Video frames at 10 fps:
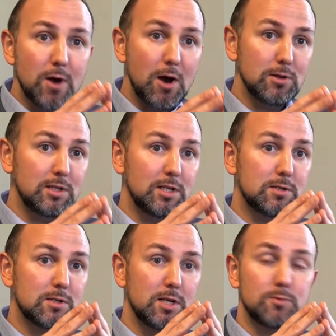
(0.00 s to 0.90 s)
proud that
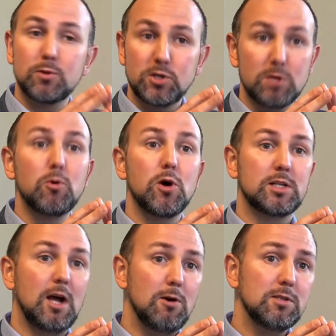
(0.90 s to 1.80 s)
this project
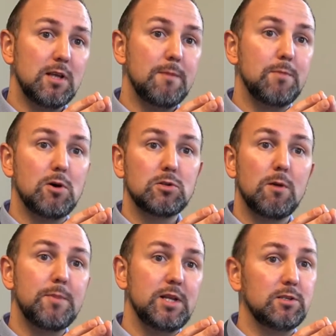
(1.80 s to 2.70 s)
worked out, and both
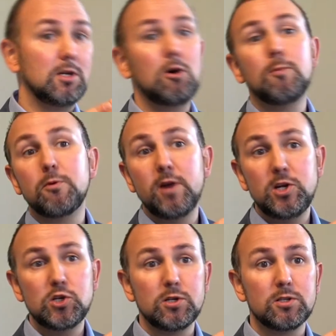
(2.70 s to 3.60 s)
companies are now
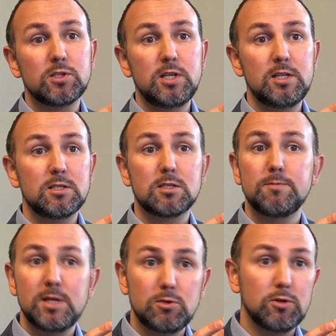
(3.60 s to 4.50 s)
operational
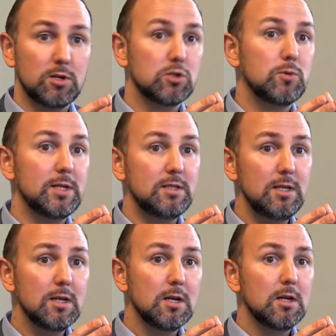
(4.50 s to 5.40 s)
since
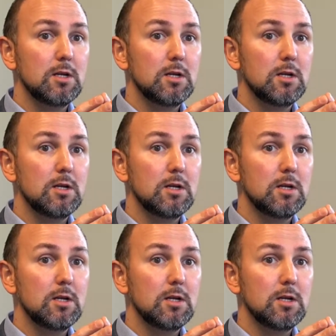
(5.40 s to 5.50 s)
mid-2020.